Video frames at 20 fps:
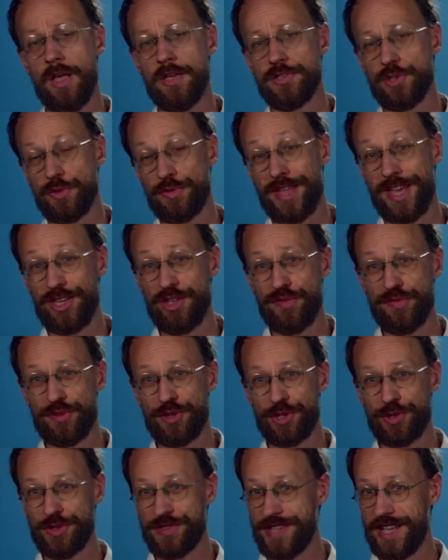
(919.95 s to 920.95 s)
So thank you
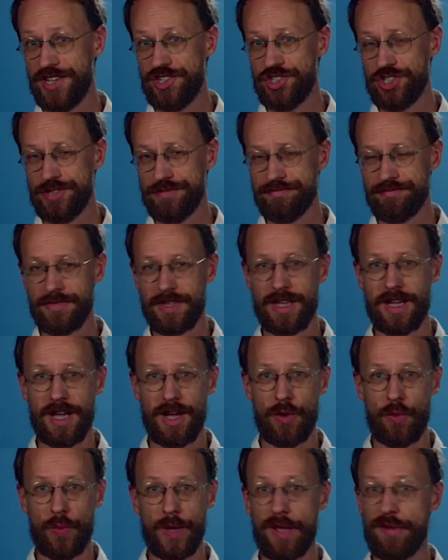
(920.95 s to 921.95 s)
for your attention.
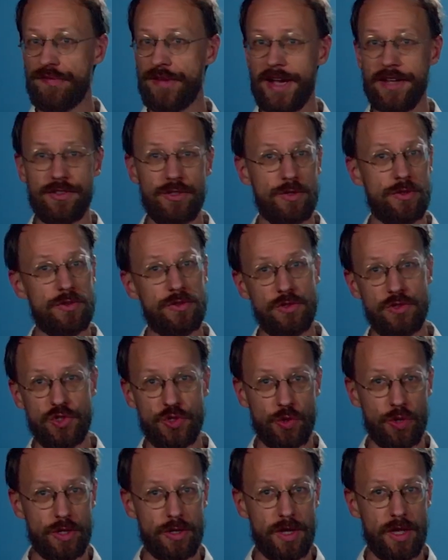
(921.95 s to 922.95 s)
We invite you to
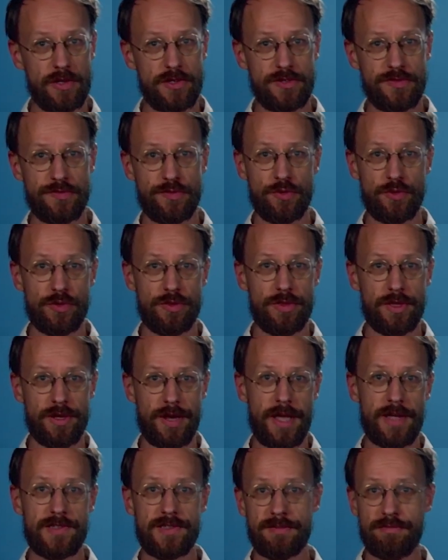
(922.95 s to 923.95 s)
join us for the
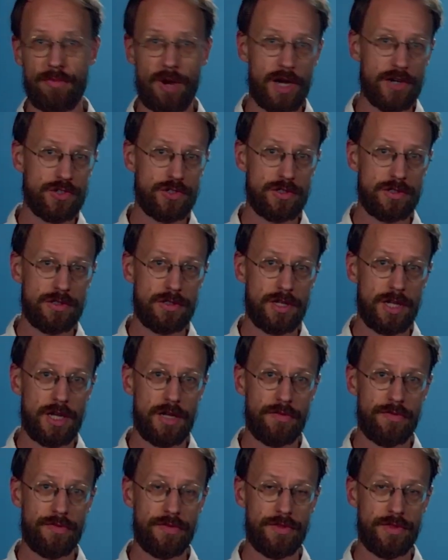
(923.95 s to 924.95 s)
next module
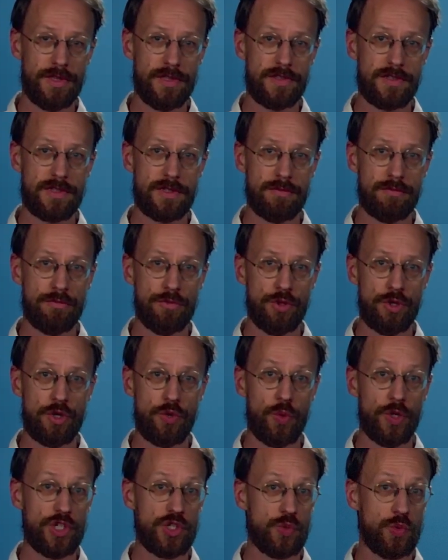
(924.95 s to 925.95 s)
of this
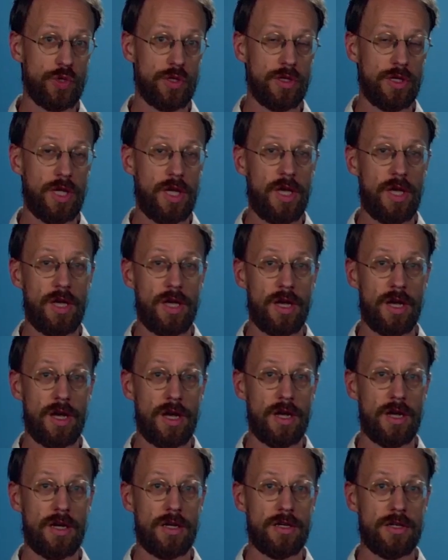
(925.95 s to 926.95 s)
MOOC, which will
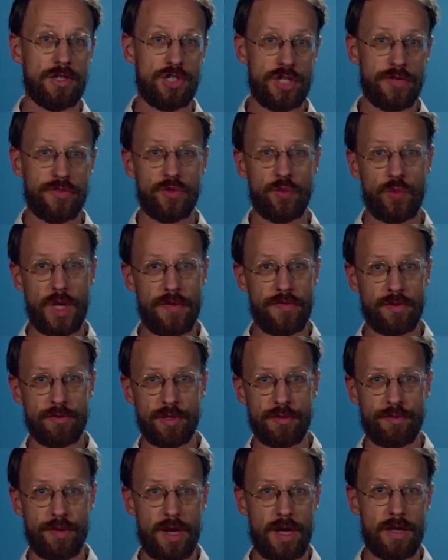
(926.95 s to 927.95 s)
shift away from
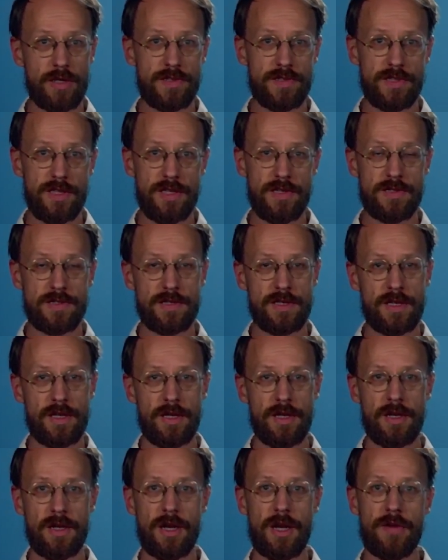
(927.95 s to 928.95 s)
the policies
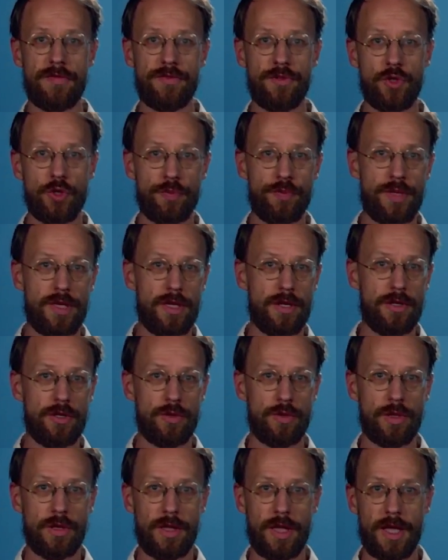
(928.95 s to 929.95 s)
of the European
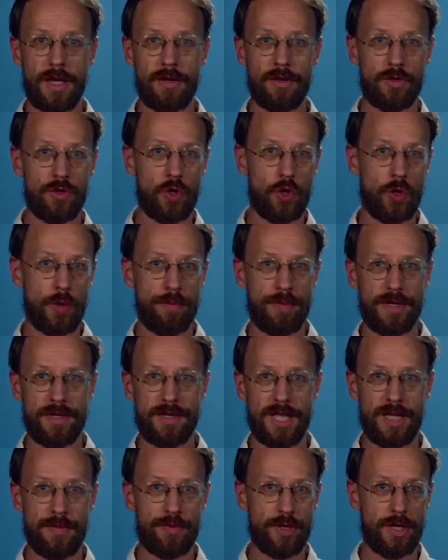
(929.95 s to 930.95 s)
Union and go a
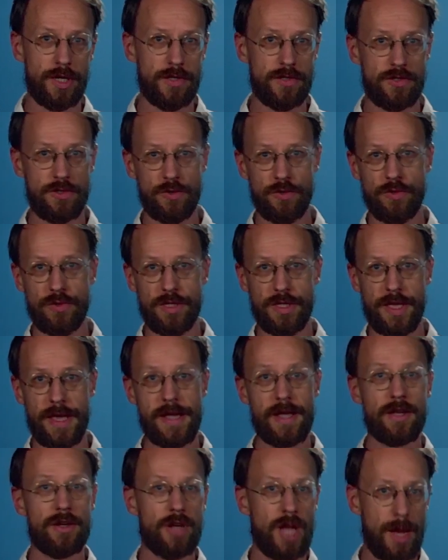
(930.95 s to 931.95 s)
bit deeper into the
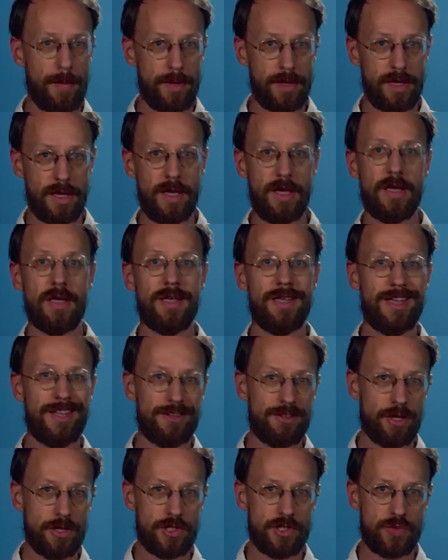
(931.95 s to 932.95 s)
economic,
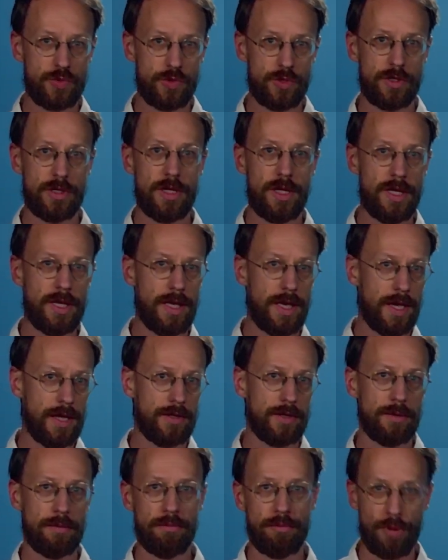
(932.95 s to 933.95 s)
industrial,
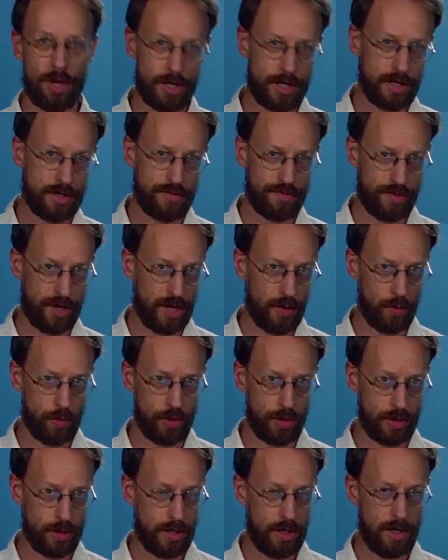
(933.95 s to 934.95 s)
and market
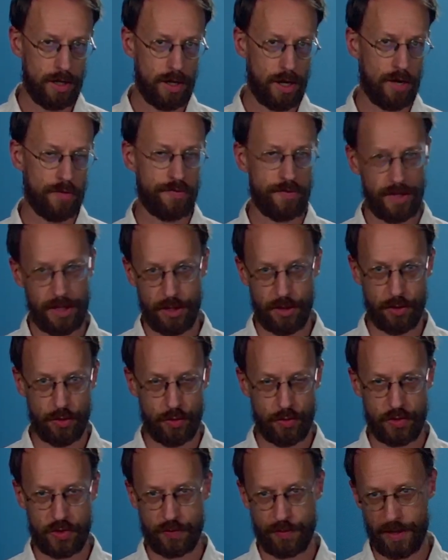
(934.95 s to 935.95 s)
framework of
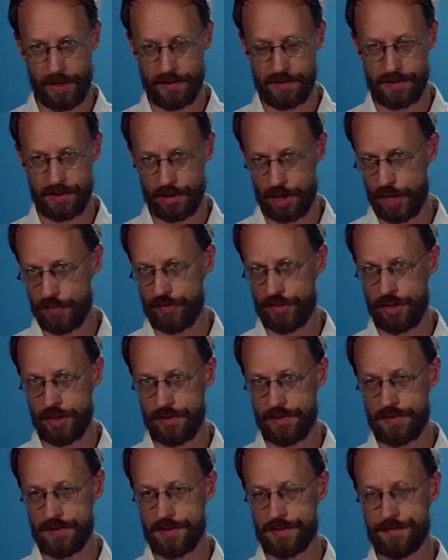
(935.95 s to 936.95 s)
EU space
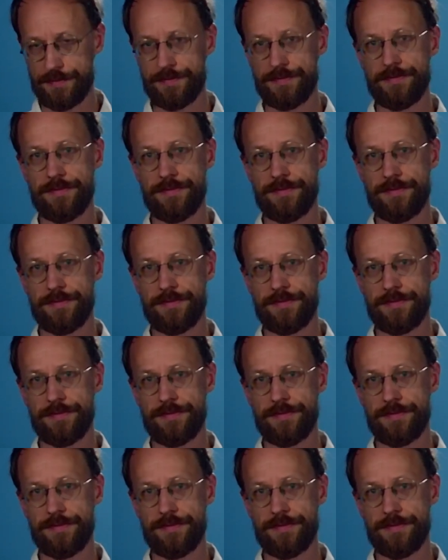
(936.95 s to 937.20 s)
governance.